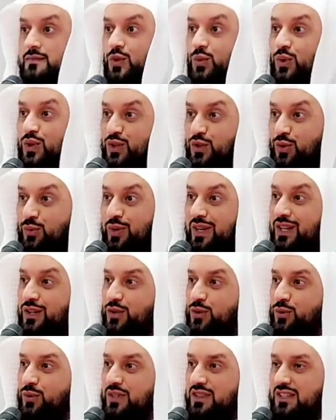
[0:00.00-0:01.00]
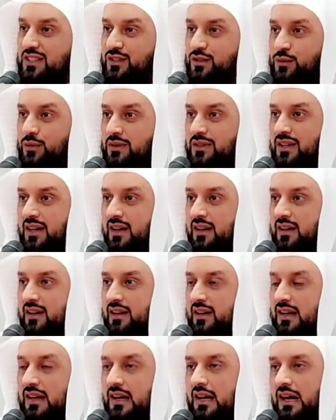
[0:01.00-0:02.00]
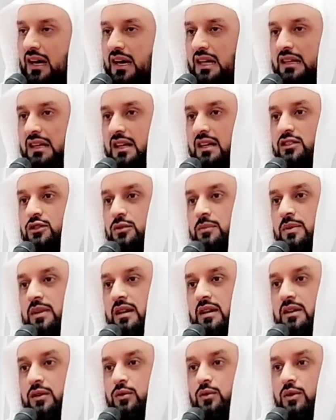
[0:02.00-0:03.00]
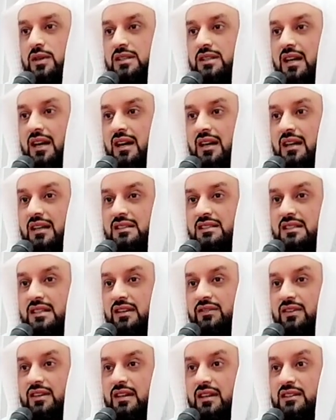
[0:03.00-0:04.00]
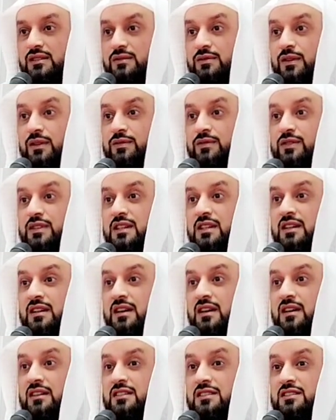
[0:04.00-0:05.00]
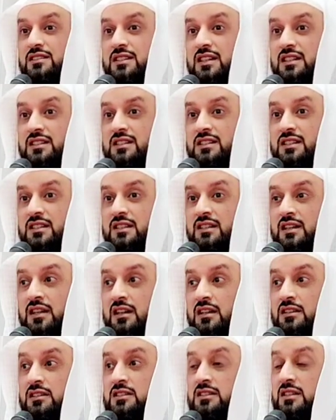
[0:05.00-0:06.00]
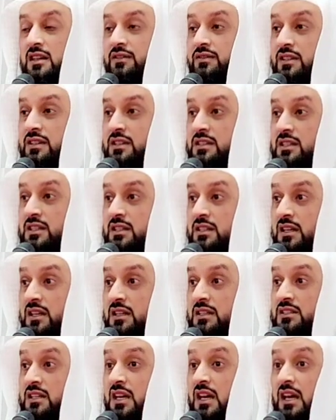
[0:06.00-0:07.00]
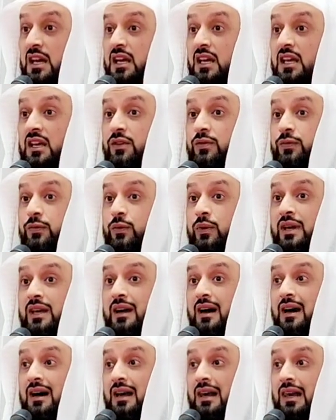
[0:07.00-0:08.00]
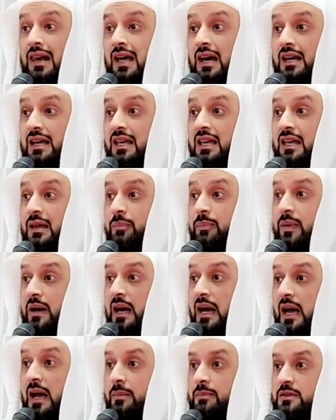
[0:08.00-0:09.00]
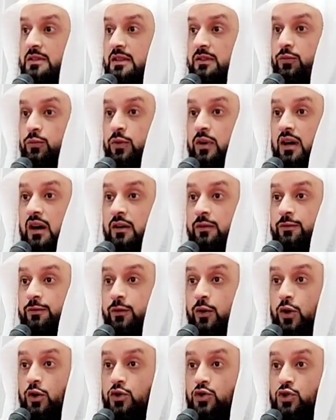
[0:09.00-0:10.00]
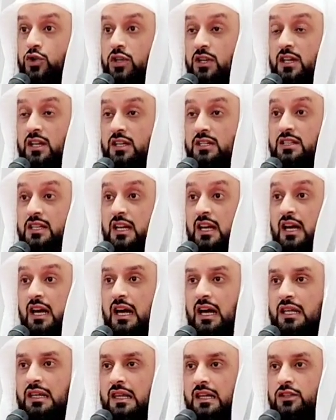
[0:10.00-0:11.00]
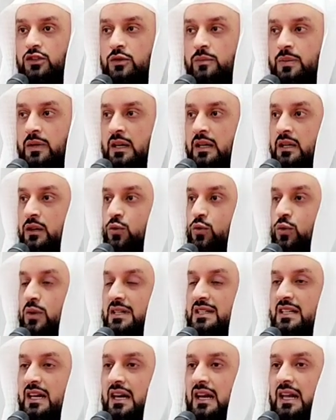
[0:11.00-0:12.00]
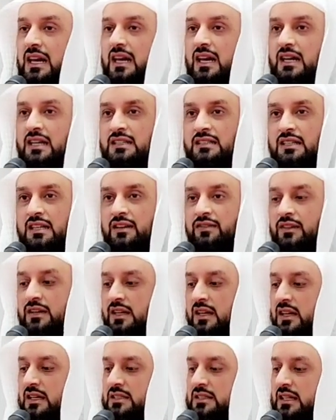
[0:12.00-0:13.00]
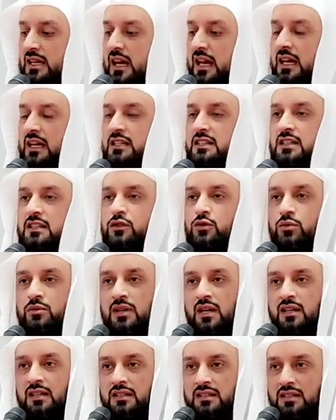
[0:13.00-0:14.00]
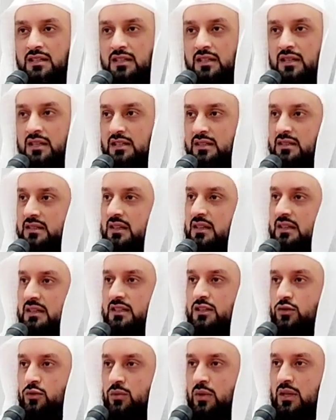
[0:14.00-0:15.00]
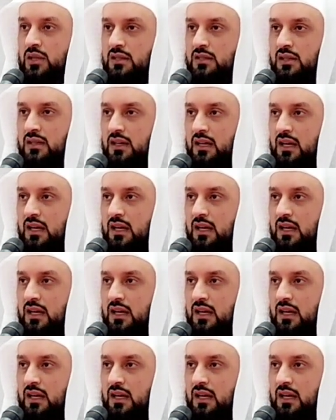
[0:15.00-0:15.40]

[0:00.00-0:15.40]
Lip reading: What do we do with this dunya? Allah subhanahu wa ta'ala has given us 50 years, 60 years, 70 years. If we are lucky, perhaps if we are fortunate, Allah subhanahu wa ta'ala has given us 80 to 90 years in this world.